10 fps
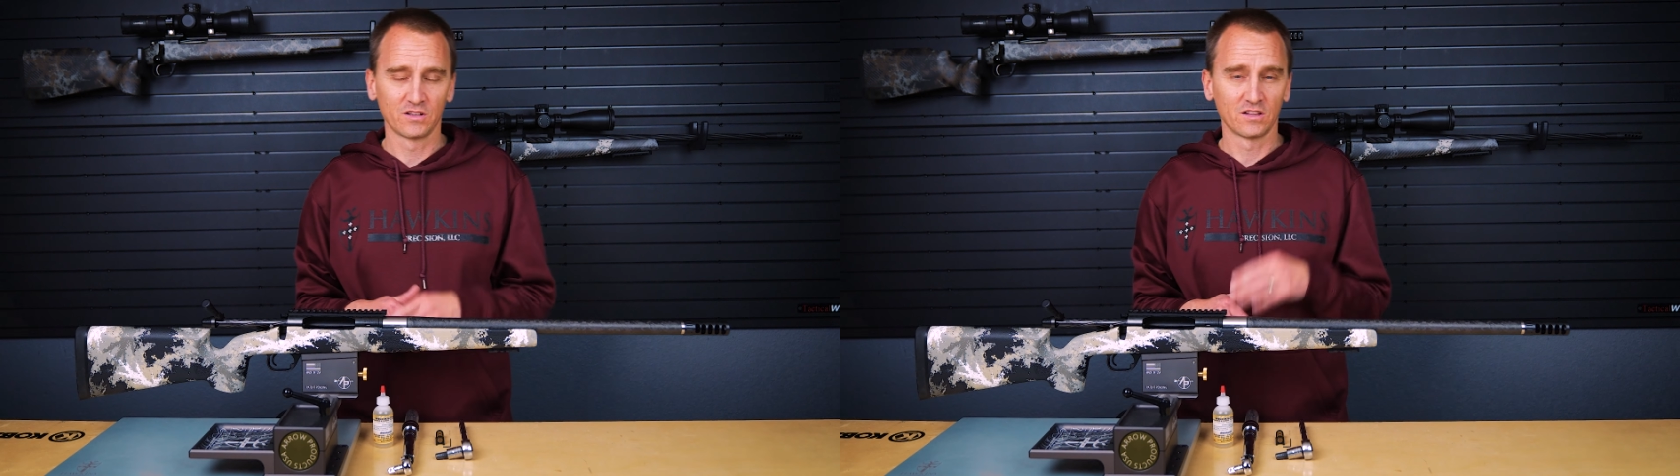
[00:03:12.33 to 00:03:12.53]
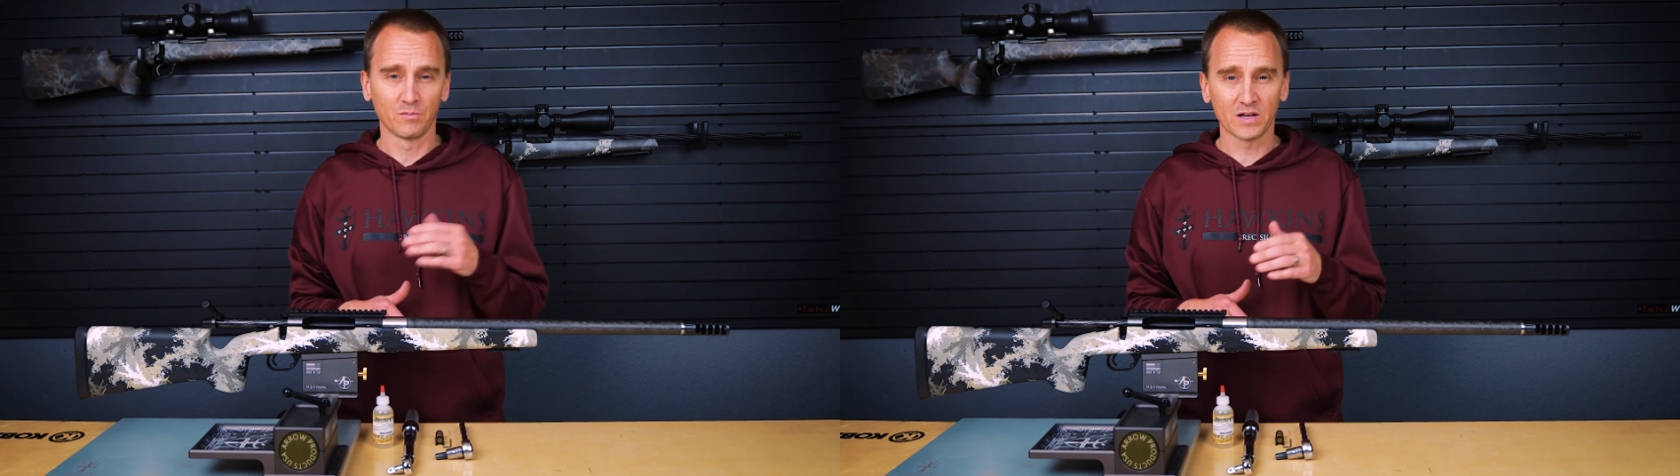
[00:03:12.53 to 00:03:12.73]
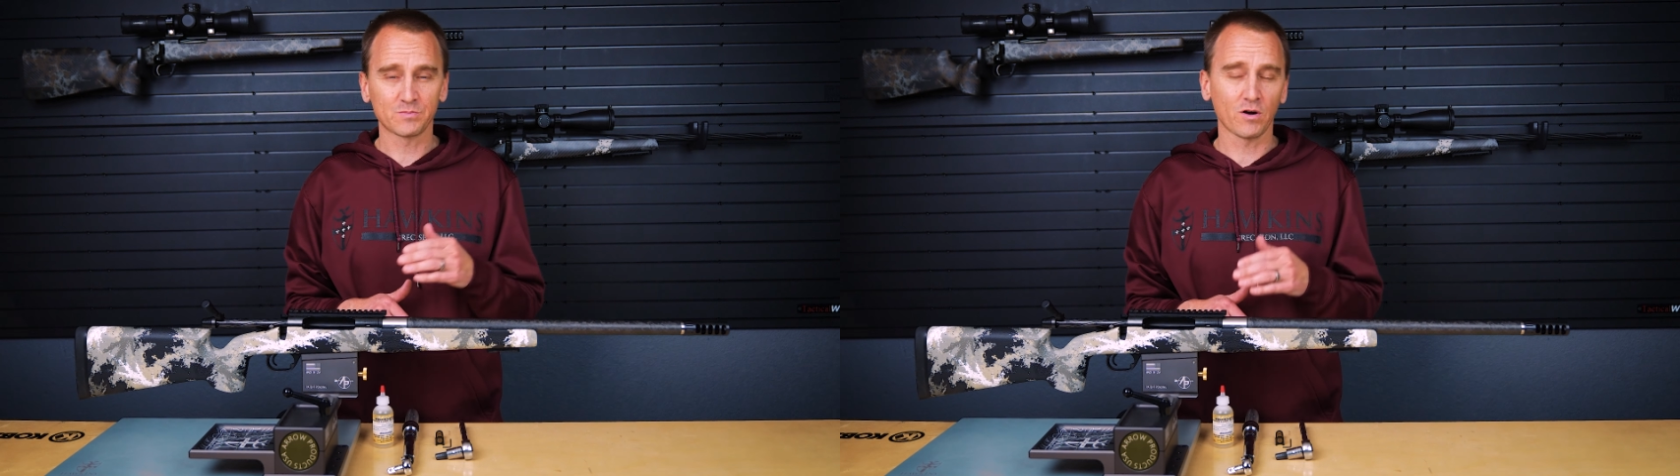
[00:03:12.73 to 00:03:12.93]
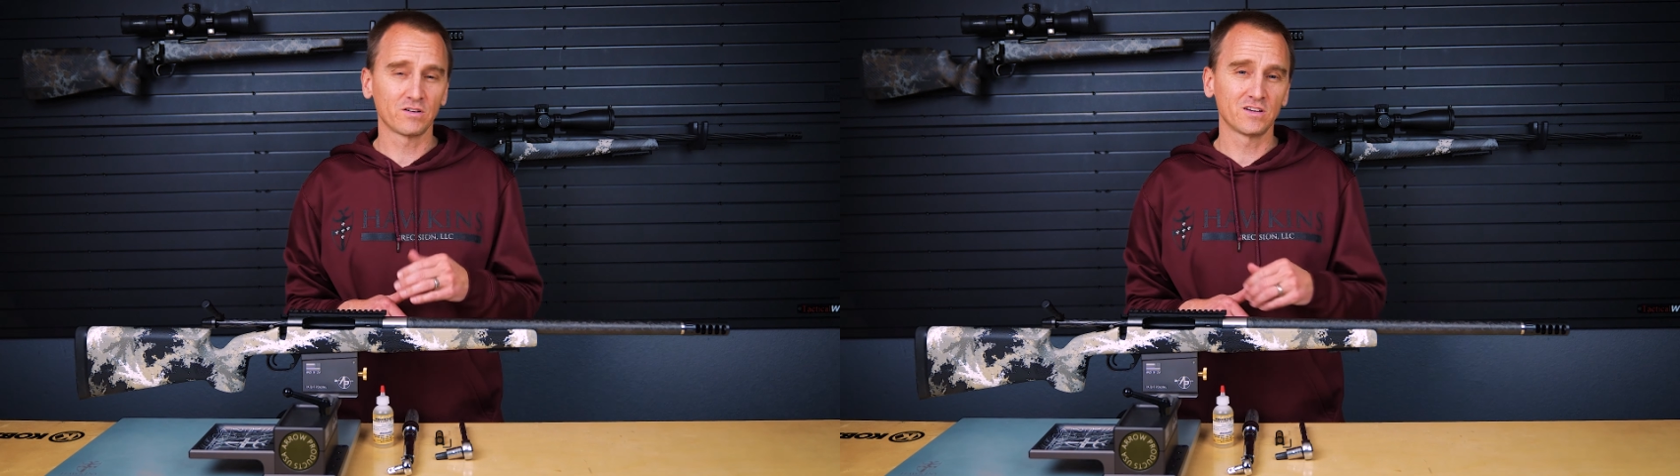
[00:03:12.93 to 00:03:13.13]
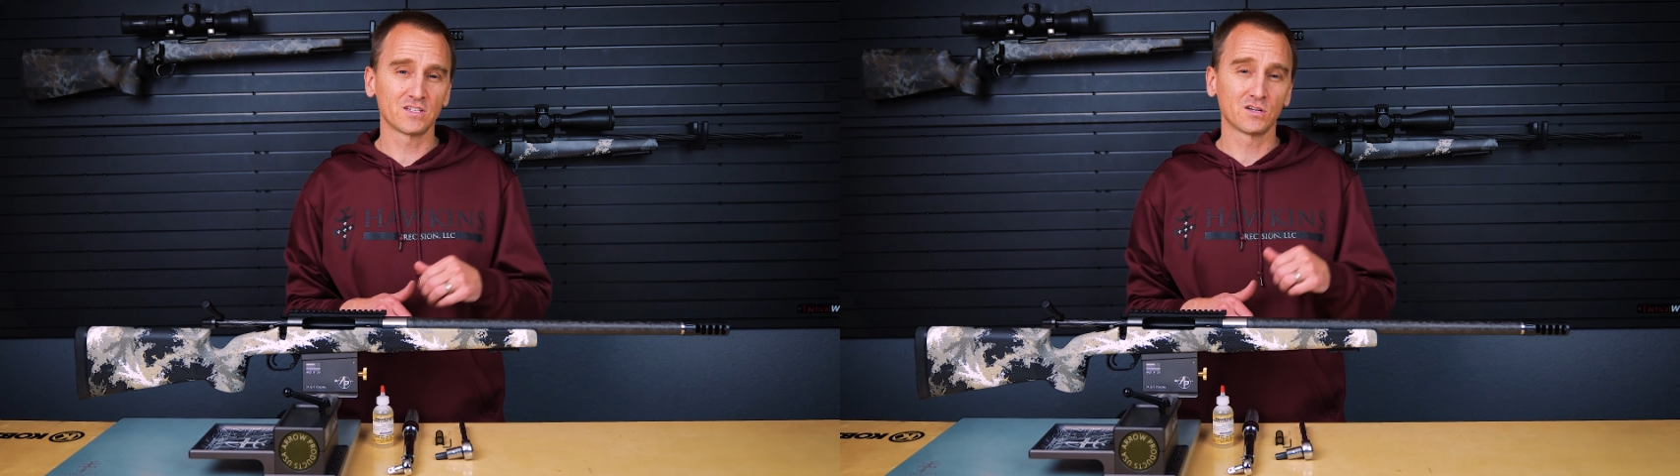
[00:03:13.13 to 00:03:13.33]
The best part
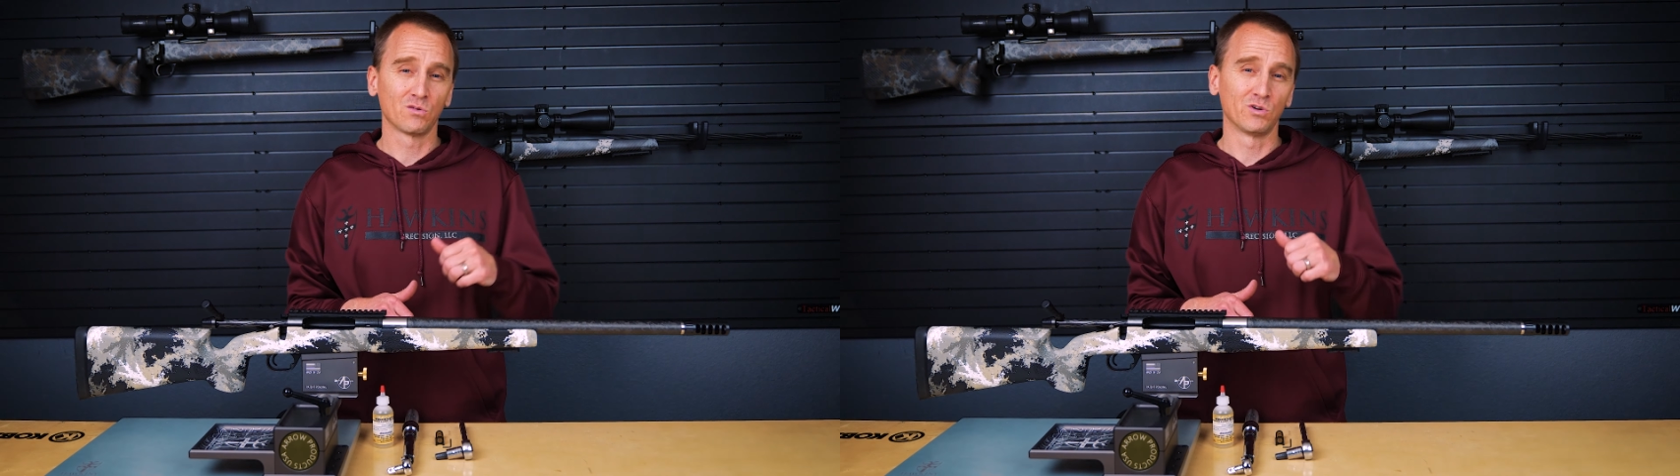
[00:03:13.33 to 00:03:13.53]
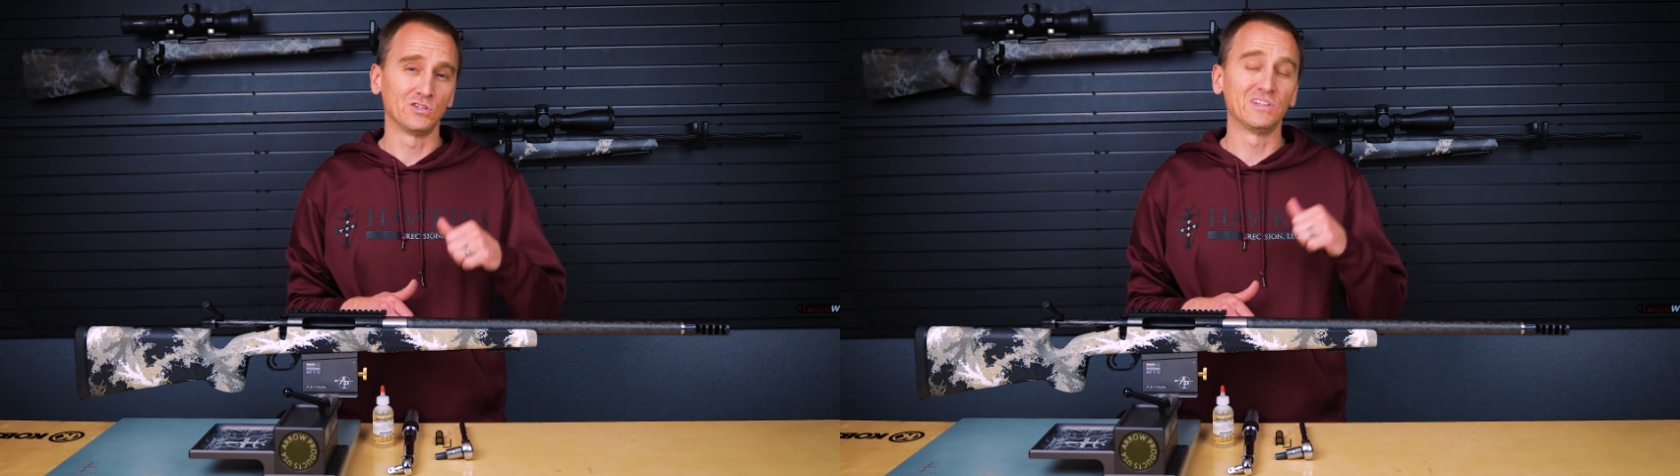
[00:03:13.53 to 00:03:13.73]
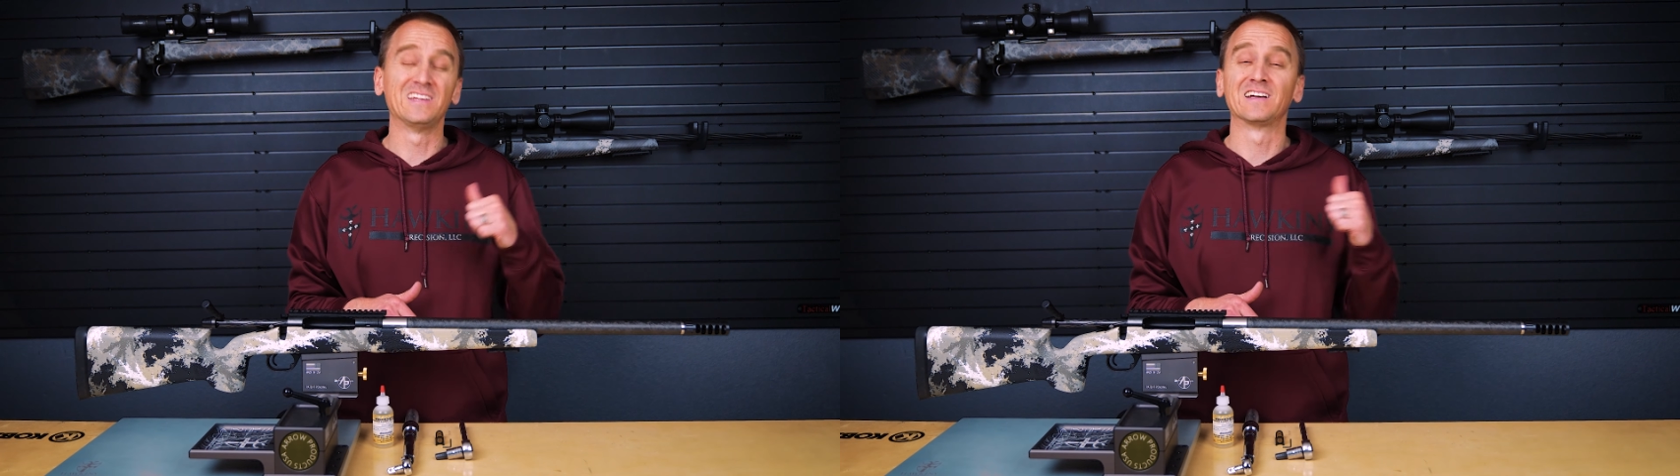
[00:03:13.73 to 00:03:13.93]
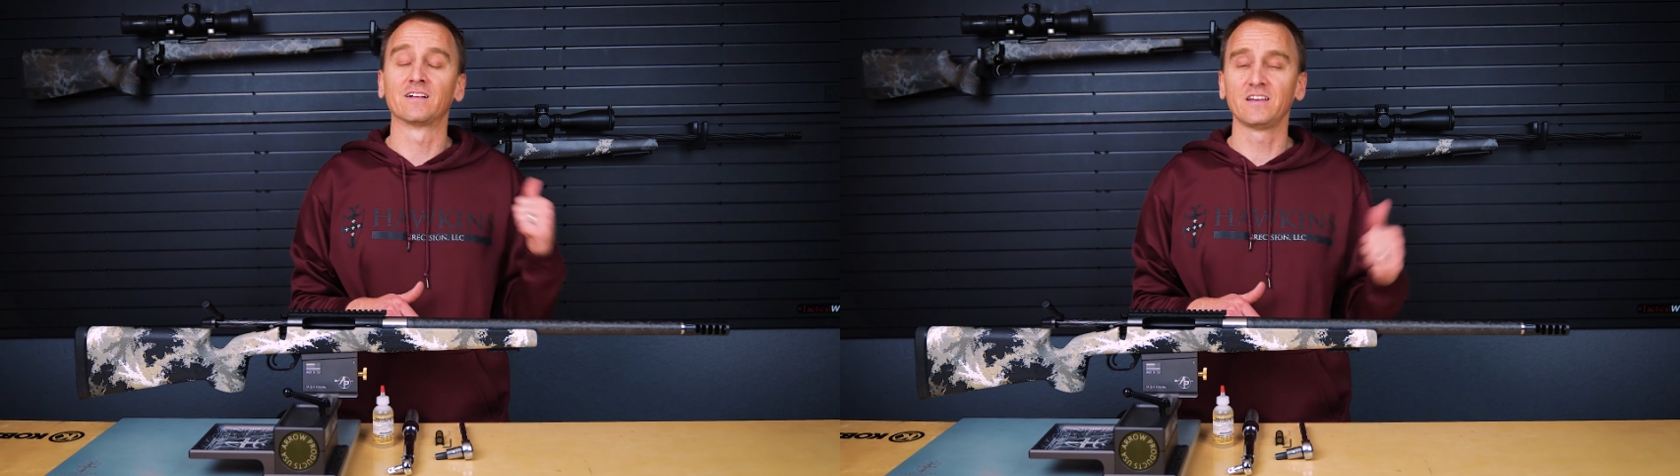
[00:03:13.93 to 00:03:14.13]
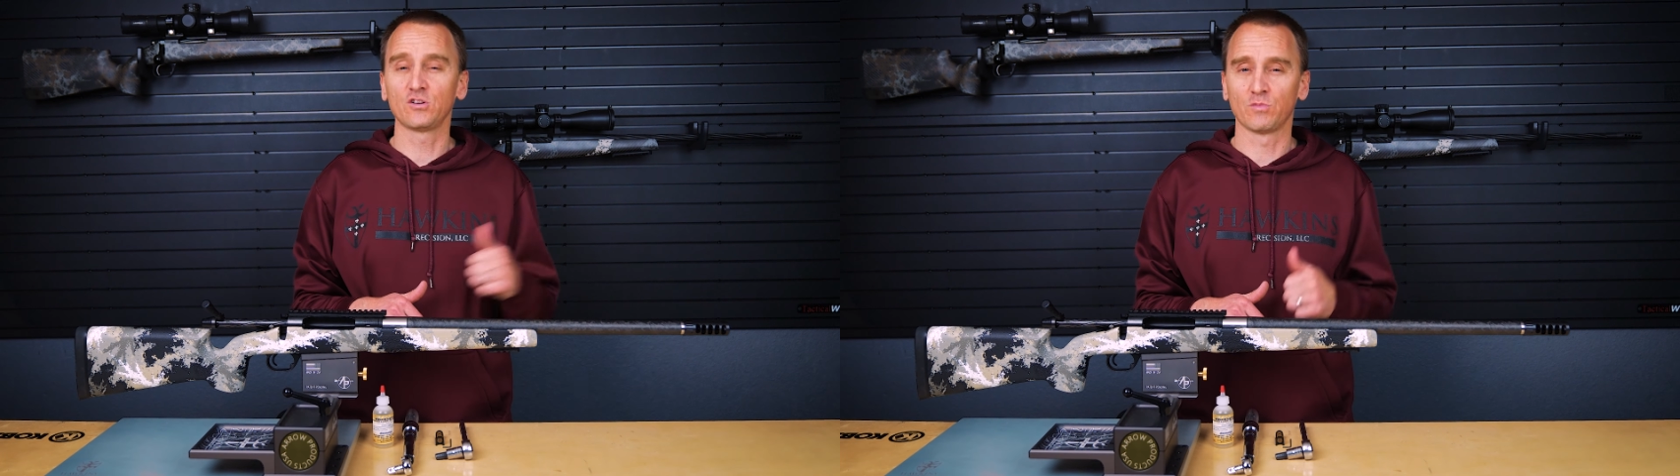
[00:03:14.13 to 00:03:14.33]
is when you need to
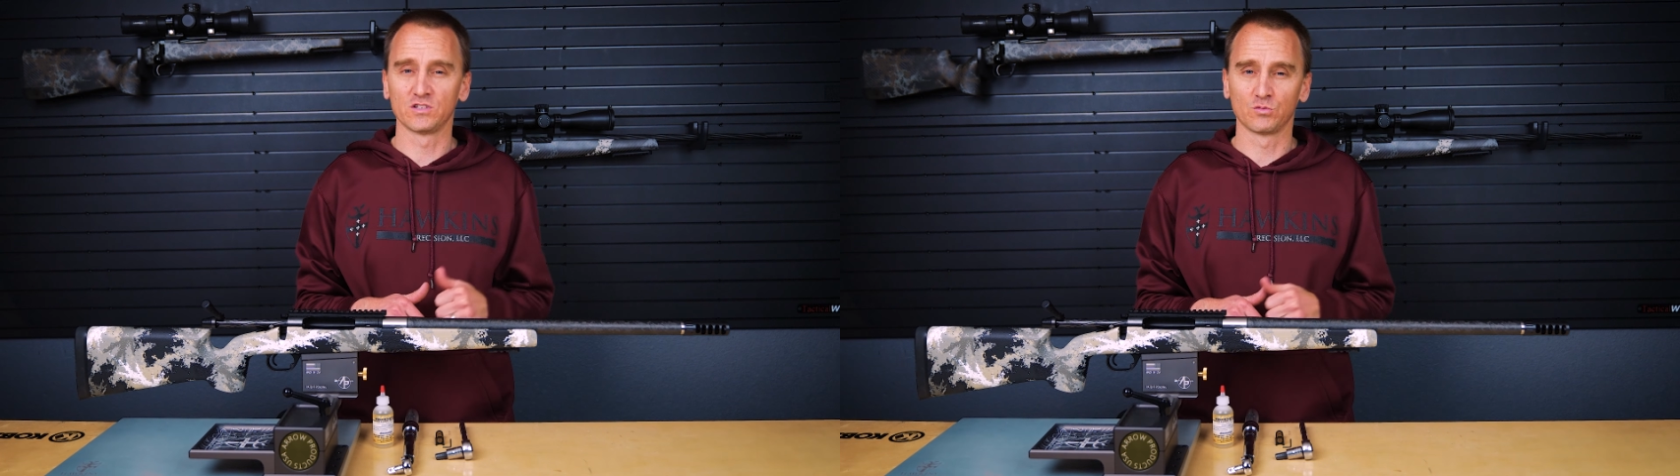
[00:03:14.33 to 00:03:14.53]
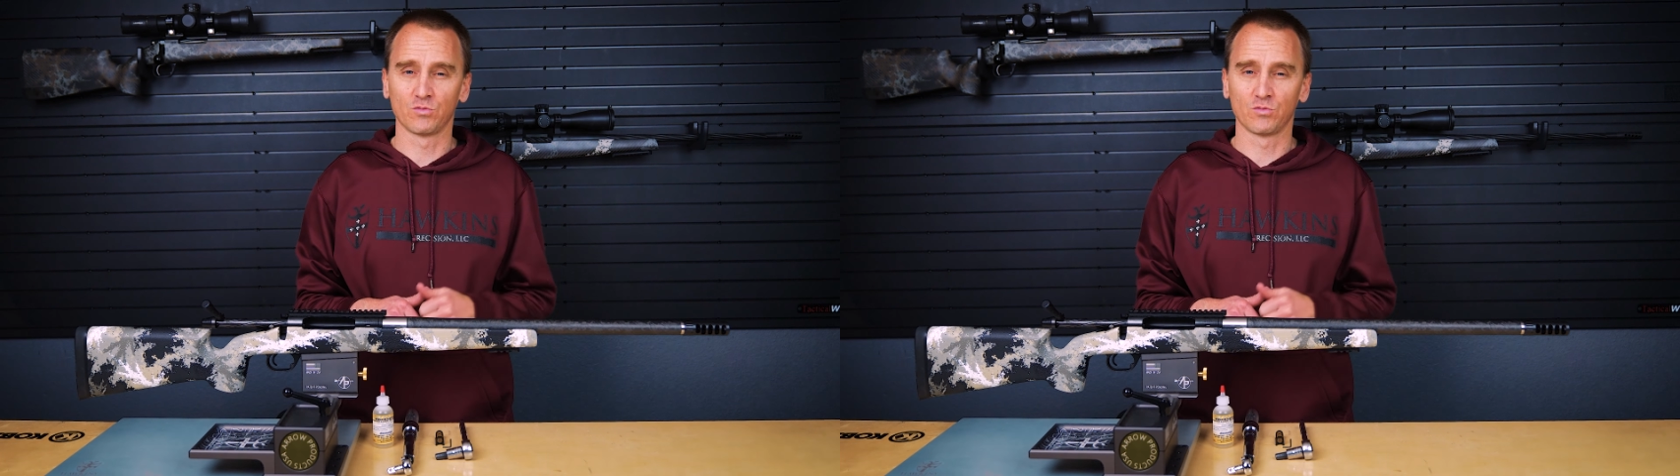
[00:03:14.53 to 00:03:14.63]
clean your muzzle